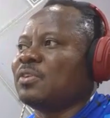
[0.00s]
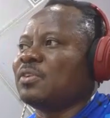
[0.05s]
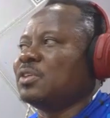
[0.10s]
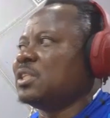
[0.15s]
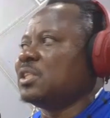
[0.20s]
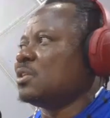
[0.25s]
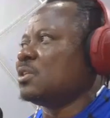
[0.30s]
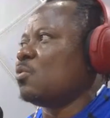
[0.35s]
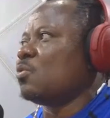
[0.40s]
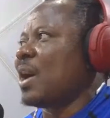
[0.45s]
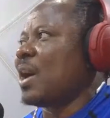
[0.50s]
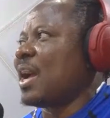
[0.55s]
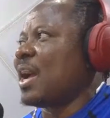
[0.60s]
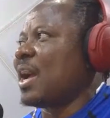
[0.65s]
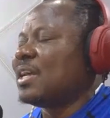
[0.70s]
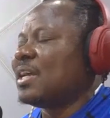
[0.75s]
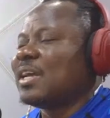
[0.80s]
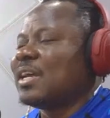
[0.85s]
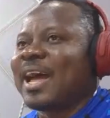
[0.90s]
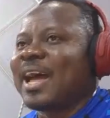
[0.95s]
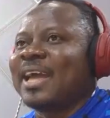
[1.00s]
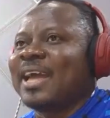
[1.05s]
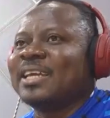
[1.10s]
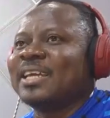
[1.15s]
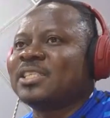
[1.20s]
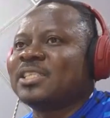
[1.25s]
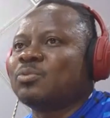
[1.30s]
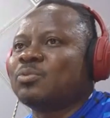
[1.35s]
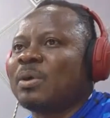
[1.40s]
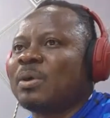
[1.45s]
one of the reasons why I
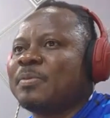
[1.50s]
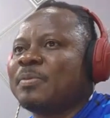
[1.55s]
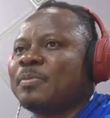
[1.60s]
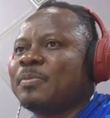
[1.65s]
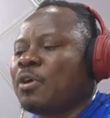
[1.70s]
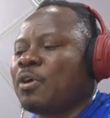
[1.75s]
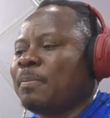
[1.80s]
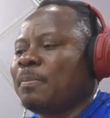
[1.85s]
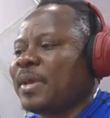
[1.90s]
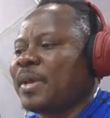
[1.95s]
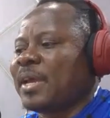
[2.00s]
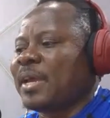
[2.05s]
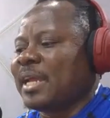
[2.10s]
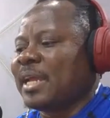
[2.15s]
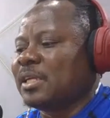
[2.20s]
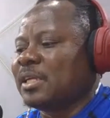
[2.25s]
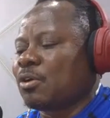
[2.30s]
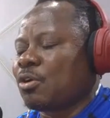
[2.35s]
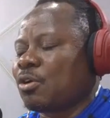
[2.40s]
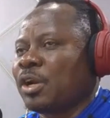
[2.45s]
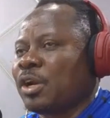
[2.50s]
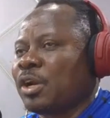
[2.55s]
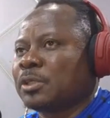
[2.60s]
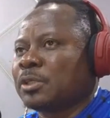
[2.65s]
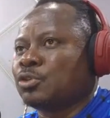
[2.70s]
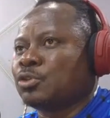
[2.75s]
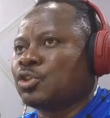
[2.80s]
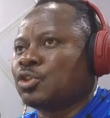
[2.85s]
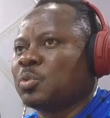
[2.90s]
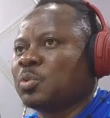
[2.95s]
hate it when people compare any
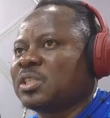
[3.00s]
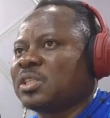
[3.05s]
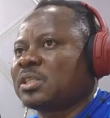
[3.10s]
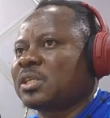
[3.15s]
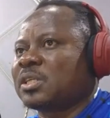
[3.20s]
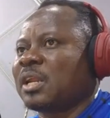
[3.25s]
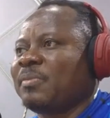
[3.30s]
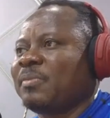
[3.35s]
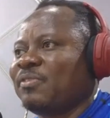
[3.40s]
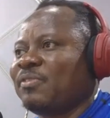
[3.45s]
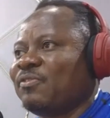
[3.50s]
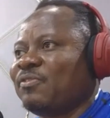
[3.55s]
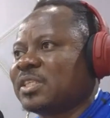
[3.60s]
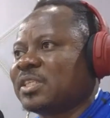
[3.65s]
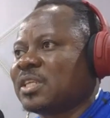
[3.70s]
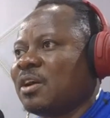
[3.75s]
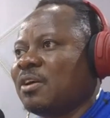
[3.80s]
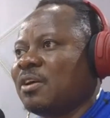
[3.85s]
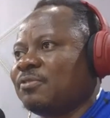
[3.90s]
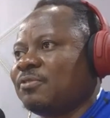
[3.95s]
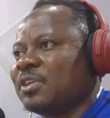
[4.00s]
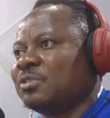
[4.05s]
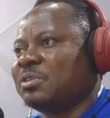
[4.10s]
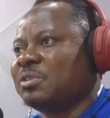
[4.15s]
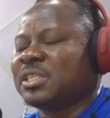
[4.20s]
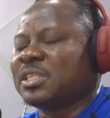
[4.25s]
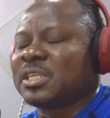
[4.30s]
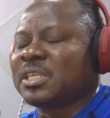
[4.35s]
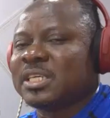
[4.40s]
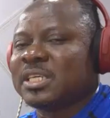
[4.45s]
current coach with Clement Westerhoff. The
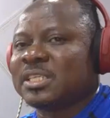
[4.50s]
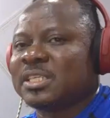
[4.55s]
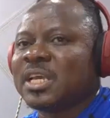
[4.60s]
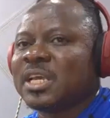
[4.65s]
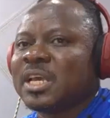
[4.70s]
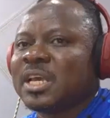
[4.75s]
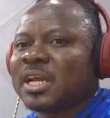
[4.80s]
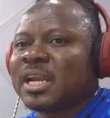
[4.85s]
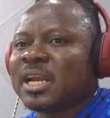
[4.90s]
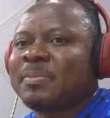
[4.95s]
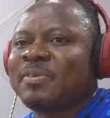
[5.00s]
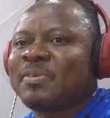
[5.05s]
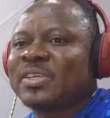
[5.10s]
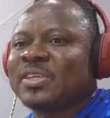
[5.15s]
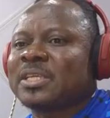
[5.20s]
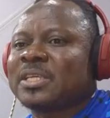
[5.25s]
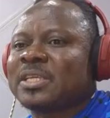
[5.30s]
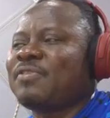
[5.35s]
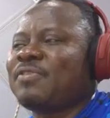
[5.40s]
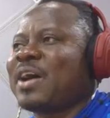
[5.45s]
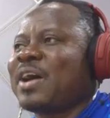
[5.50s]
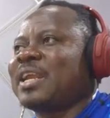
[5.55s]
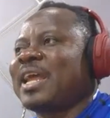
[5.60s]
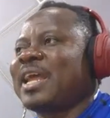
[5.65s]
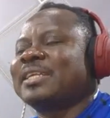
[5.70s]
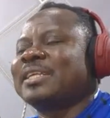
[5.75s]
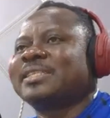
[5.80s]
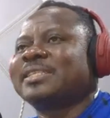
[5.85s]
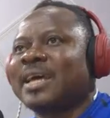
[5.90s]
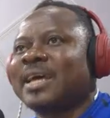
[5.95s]
reason is Clement Westerhoff had
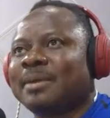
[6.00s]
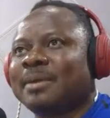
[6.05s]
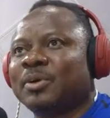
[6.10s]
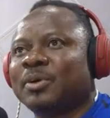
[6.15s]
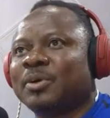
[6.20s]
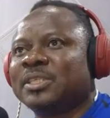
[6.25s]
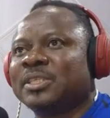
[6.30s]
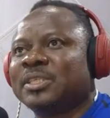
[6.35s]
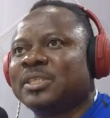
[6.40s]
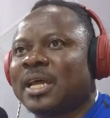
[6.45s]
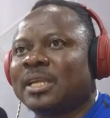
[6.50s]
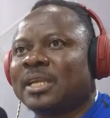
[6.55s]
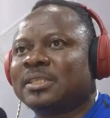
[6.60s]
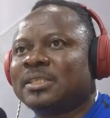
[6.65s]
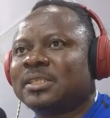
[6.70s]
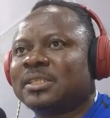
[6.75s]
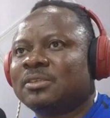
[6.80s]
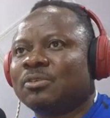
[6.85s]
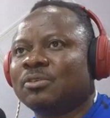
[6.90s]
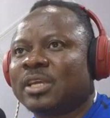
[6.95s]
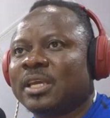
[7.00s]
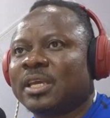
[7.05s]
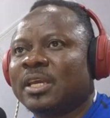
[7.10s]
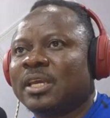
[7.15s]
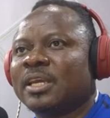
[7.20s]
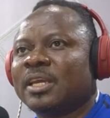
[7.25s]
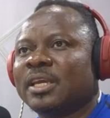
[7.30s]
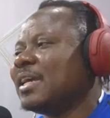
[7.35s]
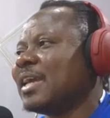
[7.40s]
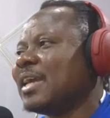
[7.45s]
like time on his hand.
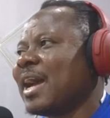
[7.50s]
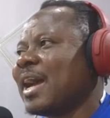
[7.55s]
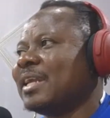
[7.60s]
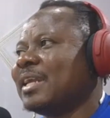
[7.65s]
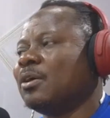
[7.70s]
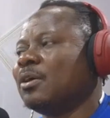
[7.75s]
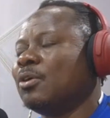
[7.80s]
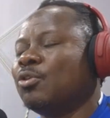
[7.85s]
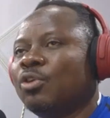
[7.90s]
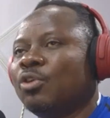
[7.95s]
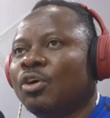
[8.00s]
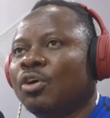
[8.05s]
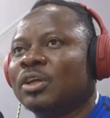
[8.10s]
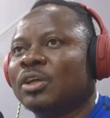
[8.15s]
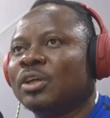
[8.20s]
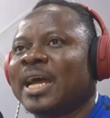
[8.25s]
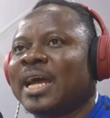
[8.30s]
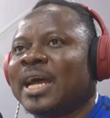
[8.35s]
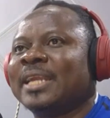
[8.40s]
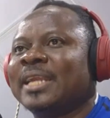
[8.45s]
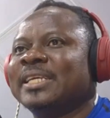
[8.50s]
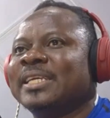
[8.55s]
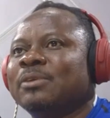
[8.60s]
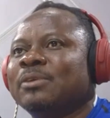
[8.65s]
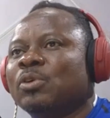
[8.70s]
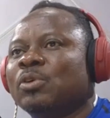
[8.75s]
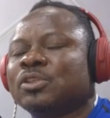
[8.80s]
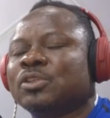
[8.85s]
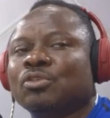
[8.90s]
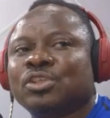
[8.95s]
Okay, he had a whole lot, and
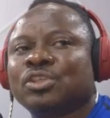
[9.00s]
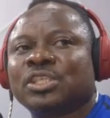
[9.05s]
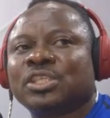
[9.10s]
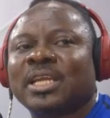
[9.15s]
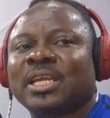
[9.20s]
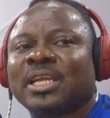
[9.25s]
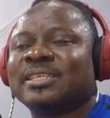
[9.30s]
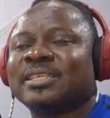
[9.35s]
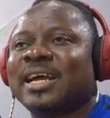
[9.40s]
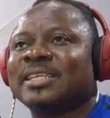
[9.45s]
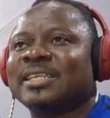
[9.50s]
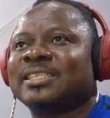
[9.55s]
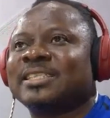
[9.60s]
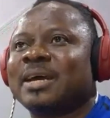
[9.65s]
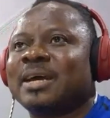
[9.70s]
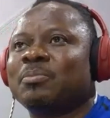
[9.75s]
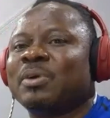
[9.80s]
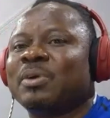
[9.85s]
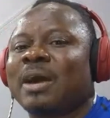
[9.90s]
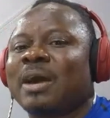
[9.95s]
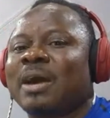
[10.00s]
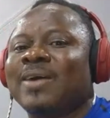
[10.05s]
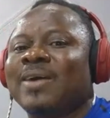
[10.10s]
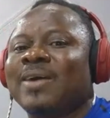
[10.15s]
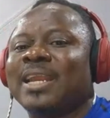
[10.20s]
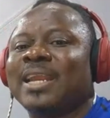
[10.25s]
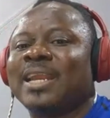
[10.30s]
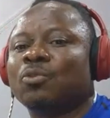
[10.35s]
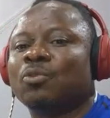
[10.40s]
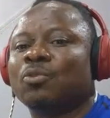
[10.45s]
he was coaching Nigeria at the time when
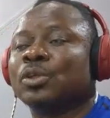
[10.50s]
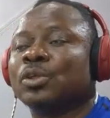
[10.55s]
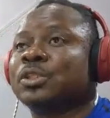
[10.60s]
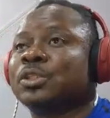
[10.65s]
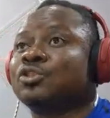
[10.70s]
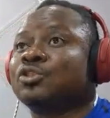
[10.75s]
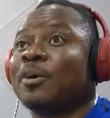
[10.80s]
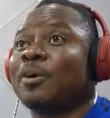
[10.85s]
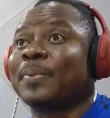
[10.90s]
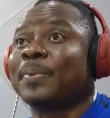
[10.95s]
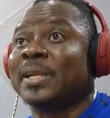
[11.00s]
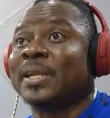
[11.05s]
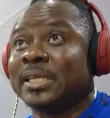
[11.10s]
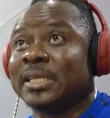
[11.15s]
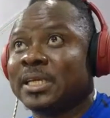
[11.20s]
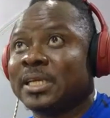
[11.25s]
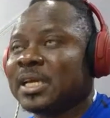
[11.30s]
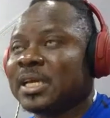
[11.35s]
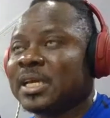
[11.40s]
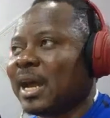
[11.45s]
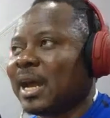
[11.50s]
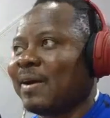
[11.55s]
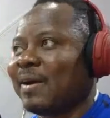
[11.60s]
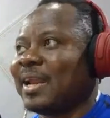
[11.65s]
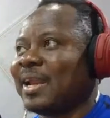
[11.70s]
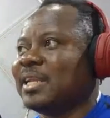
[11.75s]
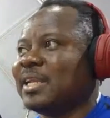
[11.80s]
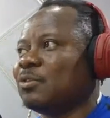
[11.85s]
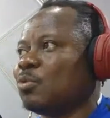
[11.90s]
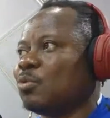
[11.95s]
our league was top league.
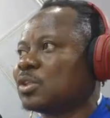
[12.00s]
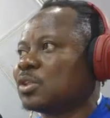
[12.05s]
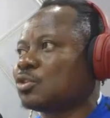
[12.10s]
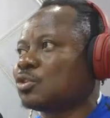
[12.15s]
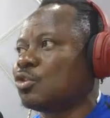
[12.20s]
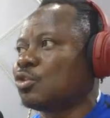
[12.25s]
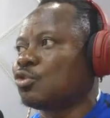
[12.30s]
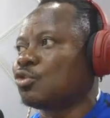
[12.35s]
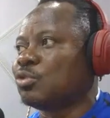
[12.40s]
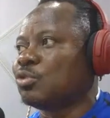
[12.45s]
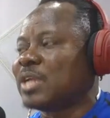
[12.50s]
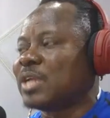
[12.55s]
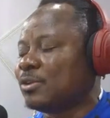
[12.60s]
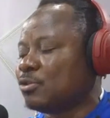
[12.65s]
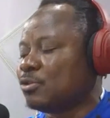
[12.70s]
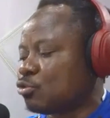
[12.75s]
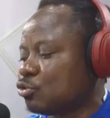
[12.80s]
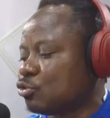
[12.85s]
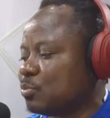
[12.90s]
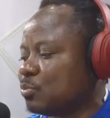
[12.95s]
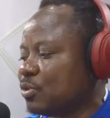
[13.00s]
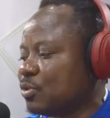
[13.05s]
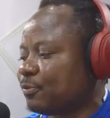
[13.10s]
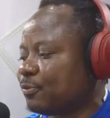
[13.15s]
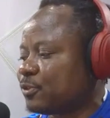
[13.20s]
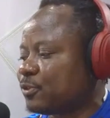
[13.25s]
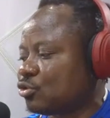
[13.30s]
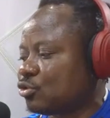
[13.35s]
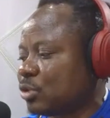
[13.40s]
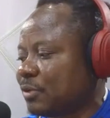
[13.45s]
Our league was so good that you could
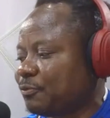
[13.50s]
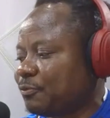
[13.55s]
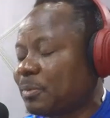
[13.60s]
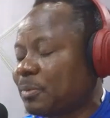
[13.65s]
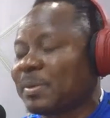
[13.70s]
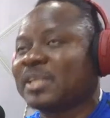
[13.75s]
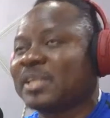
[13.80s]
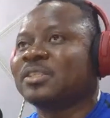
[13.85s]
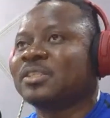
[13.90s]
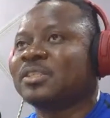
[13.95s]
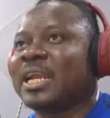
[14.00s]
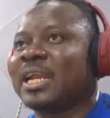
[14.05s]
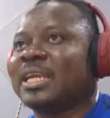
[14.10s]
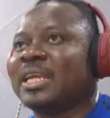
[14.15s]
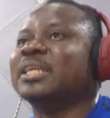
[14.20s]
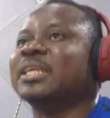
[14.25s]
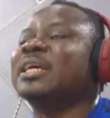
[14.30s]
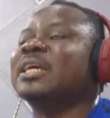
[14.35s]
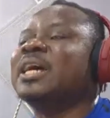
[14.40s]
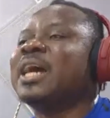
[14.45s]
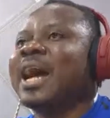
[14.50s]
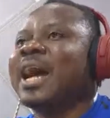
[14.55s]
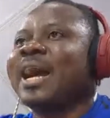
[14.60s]
move straight from Nigerian league